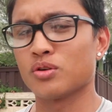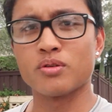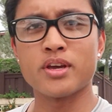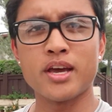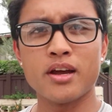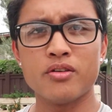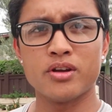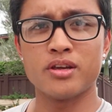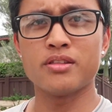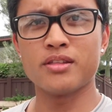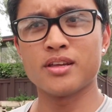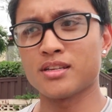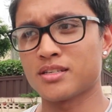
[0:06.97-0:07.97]
So Carrie
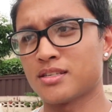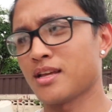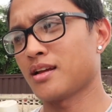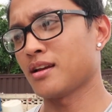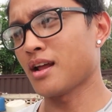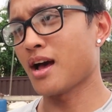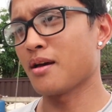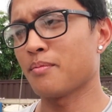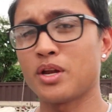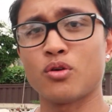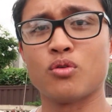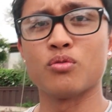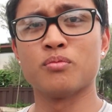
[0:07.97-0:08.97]
thinks that I'm
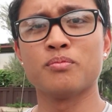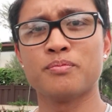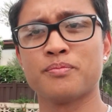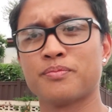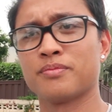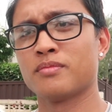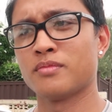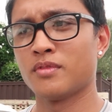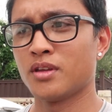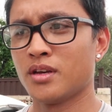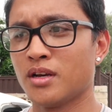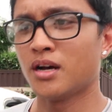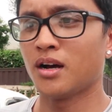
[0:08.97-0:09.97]
at home
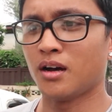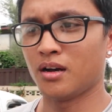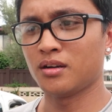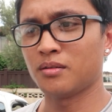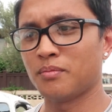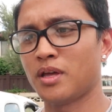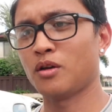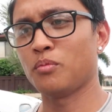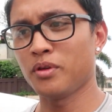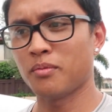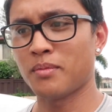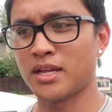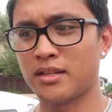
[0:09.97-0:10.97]
um,
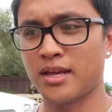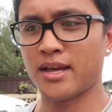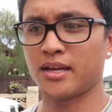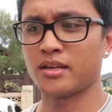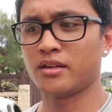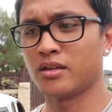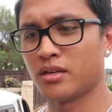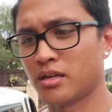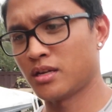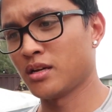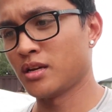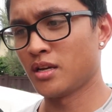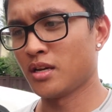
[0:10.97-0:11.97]
helping my dad
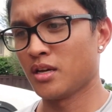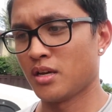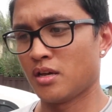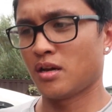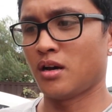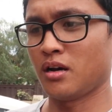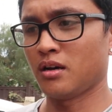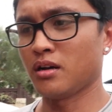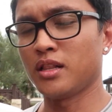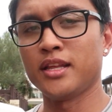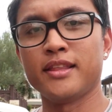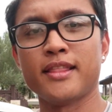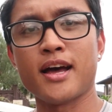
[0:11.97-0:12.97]
uh,
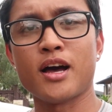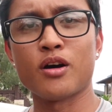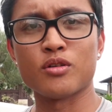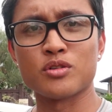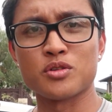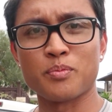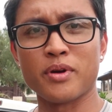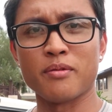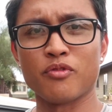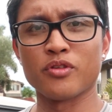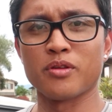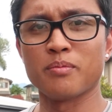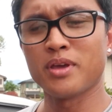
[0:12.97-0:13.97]
clean the house, prep
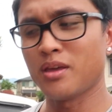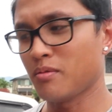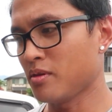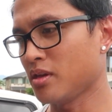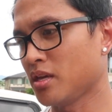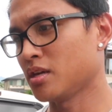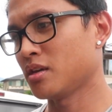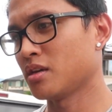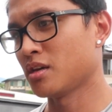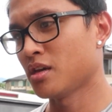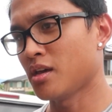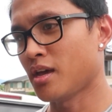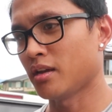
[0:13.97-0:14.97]
for the baby,
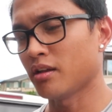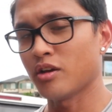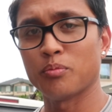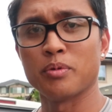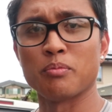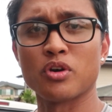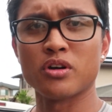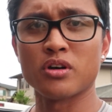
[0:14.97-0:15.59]
and to help him